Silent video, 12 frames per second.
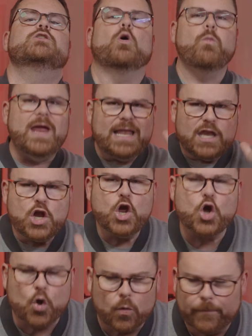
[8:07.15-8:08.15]
So we
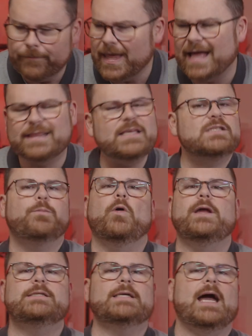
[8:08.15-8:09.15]
knew at this
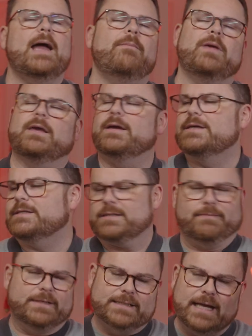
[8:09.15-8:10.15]
point in time,
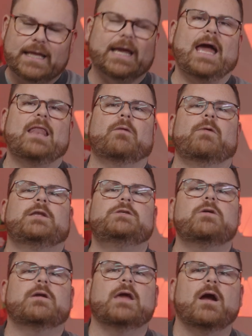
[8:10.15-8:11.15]
because it's not like Alan Wake
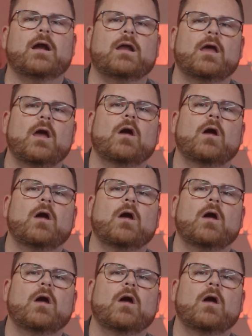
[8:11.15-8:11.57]
2 cared,